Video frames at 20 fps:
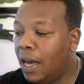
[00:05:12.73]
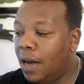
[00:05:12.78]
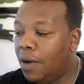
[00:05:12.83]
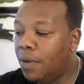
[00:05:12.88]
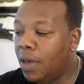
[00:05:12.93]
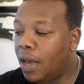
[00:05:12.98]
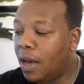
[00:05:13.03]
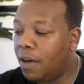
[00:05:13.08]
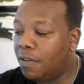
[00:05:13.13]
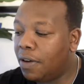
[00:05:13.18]

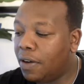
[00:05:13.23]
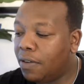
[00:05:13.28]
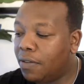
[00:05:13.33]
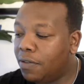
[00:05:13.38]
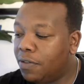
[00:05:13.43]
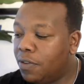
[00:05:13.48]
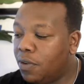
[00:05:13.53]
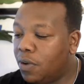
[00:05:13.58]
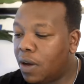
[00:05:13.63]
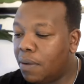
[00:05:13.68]
We have a
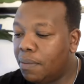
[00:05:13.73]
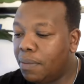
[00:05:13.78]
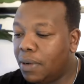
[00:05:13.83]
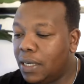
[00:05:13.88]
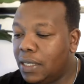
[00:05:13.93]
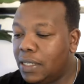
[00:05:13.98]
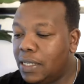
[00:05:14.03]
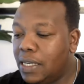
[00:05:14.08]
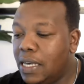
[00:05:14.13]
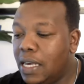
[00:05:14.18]
few
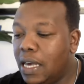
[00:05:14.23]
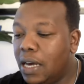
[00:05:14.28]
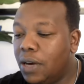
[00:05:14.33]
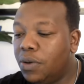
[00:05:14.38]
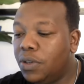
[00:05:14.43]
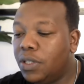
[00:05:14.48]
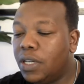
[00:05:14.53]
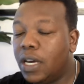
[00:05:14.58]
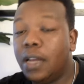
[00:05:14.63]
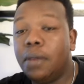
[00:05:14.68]
companies here
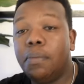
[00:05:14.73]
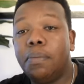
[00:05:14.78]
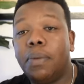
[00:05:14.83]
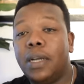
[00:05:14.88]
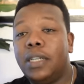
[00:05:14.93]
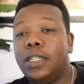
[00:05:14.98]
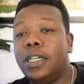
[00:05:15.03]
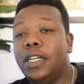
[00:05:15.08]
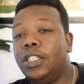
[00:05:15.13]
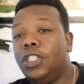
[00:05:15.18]
which are in
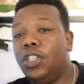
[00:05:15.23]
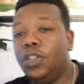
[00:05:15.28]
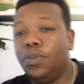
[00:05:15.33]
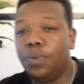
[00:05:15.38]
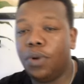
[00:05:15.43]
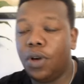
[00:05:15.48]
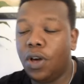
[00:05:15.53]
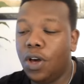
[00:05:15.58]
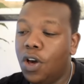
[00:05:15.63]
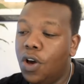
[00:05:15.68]
partnership
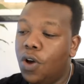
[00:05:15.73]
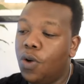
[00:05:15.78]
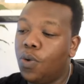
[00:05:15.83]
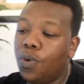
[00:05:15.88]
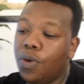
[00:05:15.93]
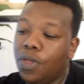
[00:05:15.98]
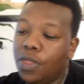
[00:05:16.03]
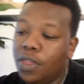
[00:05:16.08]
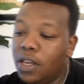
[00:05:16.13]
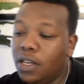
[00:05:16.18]

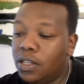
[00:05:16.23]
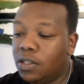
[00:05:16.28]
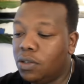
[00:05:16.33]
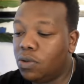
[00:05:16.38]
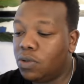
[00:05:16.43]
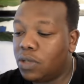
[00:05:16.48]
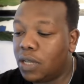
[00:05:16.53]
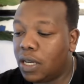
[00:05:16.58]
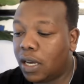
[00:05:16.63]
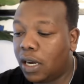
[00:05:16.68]
with these
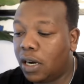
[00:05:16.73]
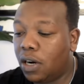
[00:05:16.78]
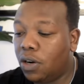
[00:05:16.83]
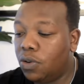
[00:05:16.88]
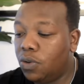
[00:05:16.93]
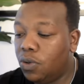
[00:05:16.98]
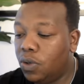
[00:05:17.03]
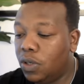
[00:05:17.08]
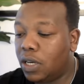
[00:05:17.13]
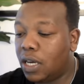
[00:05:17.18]
user
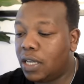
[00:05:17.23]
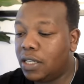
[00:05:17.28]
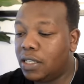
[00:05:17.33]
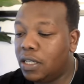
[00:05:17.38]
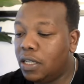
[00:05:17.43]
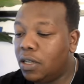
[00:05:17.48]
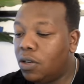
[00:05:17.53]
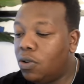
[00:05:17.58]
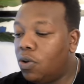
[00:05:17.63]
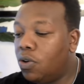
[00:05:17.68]
crowd. You can
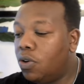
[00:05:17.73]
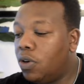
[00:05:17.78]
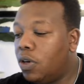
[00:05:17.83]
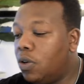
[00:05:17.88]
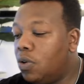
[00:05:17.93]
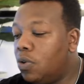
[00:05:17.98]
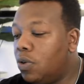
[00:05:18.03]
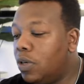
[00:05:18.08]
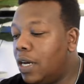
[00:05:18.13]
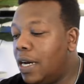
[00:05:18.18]
see
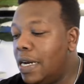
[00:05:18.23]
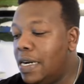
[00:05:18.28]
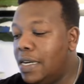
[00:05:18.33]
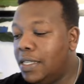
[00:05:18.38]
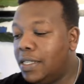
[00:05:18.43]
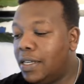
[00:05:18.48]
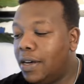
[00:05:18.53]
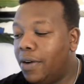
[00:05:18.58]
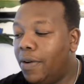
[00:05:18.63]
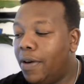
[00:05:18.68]
GoDaddy,
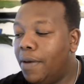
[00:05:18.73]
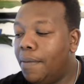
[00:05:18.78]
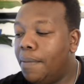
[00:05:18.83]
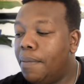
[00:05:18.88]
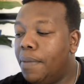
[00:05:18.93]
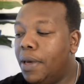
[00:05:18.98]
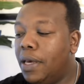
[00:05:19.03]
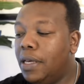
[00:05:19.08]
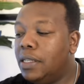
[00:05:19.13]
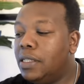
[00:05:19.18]
it's a
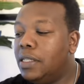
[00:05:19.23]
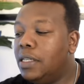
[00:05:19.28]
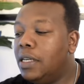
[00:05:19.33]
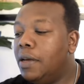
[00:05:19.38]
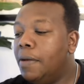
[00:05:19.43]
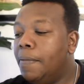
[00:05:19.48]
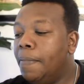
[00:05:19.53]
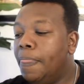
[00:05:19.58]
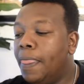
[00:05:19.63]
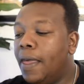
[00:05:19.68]
web-based,
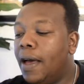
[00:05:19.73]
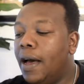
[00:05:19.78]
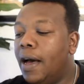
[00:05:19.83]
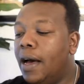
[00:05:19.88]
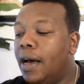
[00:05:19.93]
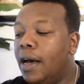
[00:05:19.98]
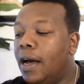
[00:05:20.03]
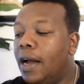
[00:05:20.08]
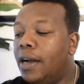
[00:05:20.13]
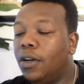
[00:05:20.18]

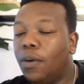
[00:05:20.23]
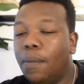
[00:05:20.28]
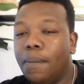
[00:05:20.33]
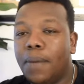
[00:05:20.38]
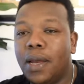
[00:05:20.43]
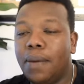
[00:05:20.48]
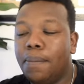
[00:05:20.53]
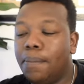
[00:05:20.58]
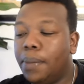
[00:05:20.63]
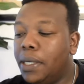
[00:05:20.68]
a
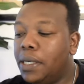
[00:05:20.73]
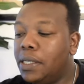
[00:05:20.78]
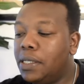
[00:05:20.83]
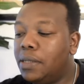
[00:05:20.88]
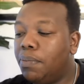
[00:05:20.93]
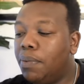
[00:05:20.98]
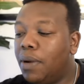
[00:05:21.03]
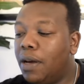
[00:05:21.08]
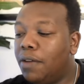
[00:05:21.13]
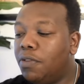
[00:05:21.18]

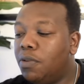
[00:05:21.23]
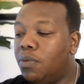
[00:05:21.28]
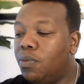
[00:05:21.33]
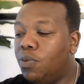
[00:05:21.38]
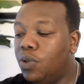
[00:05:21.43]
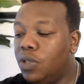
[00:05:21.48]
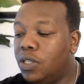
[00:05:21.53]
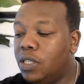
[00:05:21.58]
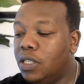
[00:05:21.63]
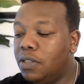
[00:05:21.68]
domain-based
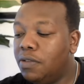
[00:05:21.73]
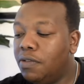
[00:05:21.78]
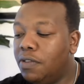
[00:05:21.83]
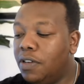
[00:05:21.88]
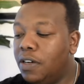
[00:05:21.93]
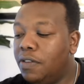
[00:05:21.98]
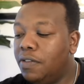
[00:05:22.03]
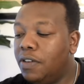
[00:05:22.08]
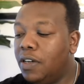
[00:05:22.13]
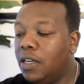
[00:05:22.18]
platform which is
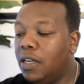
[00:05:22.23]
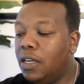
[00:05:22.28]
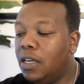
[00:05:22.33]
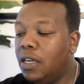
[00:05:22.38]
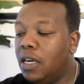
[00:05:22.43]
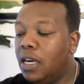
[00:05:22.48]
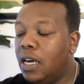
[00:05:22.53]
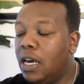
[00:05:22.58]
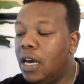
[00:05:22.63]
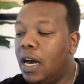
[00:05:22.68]
very,
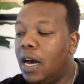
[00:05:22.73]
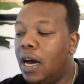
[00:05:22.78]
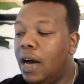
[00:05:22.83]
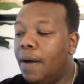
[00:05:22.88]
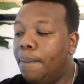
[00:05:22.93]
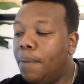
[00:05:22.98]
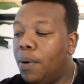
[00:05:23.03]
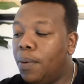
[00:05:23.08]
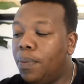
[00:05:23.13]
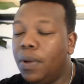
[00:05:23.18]
very
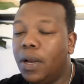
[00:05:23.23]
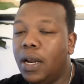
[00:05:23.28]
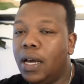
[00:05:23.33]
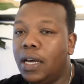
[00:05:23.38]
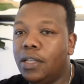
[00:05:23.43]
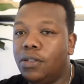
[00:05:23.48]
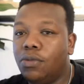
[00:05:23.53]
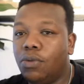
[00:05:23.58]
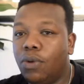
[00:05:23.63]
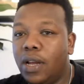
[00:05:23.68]
popular.
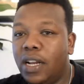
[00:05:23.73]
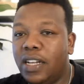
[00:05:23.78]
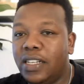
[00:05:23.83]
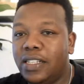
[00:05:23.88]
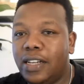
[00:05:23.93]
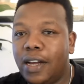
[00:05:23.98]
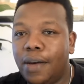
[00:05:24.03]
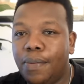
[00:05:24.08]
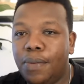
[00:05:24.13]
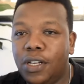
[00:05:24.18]
It's well
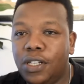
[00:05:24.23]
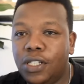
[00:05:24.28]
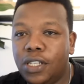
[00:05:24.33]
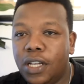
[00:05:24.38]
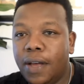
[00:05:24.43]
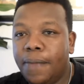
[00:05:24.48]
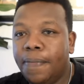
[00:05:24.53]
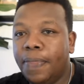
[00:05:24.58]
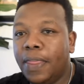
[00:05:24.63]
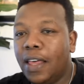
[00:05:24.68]

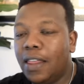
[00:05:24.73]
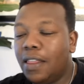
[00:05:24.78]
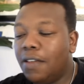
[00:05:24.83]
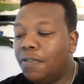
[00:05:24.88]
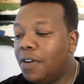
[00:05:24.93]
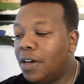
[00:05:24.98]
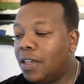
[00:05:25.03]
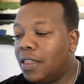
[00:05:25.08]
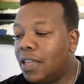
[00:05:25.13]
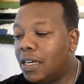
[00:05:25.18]
established. And the
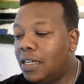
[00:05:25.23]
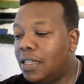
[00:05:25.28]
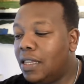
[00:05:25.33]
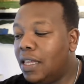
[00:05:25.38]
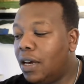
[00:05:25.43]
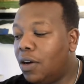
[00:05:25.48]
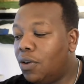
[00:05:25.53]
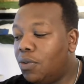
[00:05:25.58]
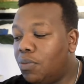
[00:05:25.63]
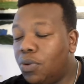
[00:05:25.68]
fact that
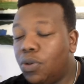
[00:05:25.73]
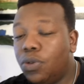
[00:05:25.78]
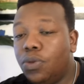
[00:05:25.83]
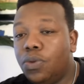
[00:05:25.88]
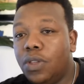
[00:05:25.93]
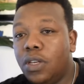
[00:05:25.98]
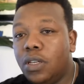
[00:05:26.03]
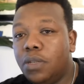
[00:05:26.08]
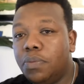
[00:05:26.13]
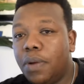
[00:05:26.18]
they are on board
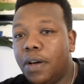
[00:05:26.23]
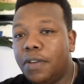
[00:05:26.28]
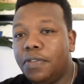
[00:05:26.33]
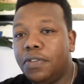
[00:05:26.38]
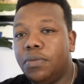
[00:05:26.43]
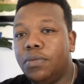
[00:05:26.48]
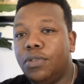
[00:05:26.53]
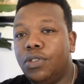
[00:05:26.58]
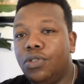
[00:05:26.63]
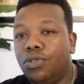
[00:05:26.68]
with this
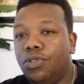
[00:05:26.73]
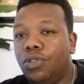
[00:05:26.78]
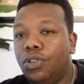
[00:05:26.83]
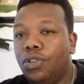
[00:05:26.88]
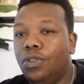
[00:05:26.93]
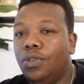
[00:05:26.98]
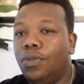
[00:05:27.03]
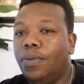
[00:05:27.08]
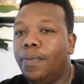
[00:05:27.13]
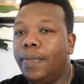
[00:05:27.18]
platform is to show
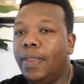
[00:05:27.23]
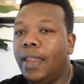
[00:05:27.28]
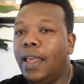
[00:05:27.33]
you